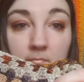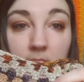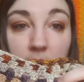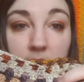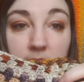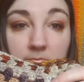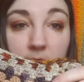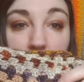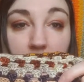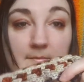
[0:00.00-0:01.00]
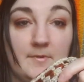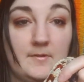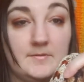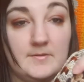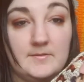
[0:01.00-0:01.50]
that was a 4 gram
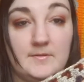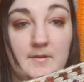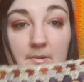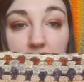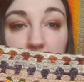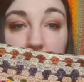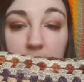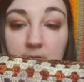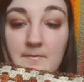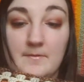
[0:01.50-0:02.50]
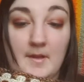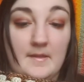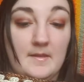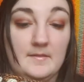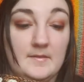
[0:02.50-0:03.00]
row, so it's only a partial row,
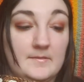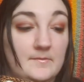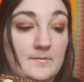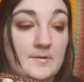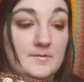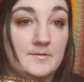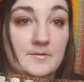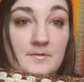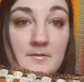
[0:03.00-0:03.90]
and then this orange